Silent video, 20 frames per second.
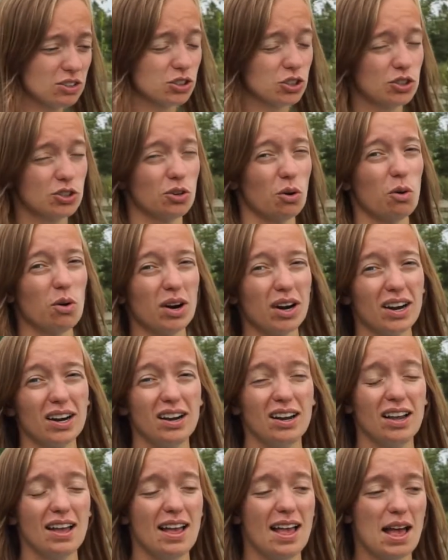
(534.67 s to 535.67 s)
shore,
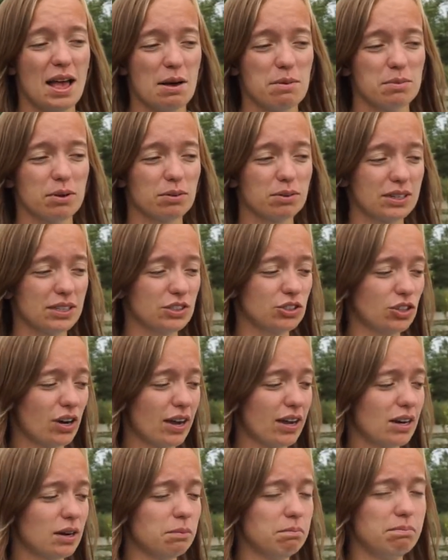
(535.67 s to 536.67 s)
but we're gonna
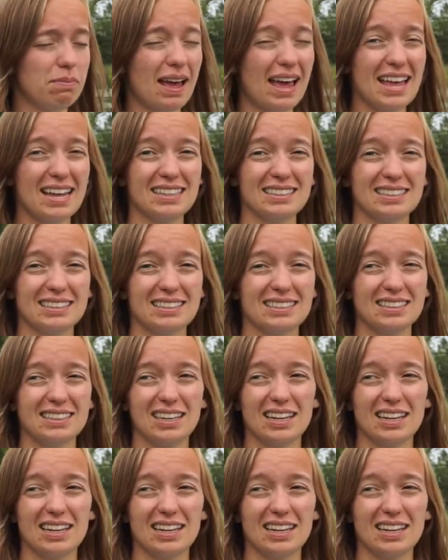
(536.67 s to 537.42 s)
try our best.